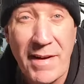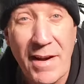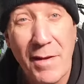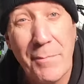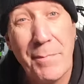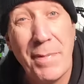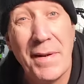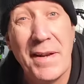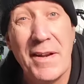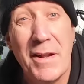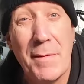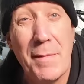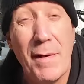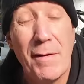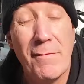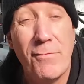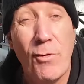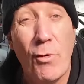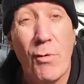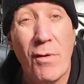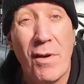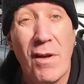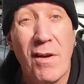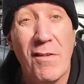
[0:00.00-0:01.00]
and I've been in there about
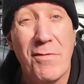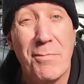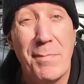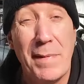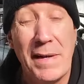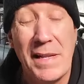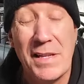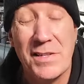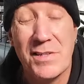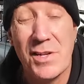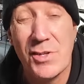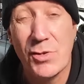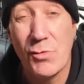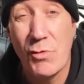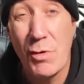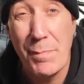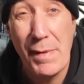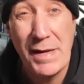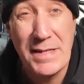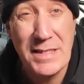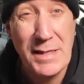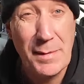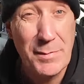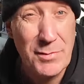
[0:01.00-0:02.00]
4.5 minutes. That's already
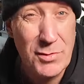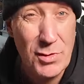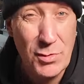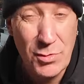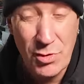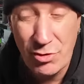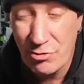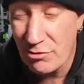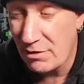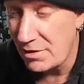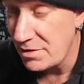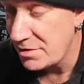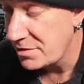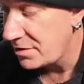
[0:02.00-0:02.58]
picked up 2 degrees,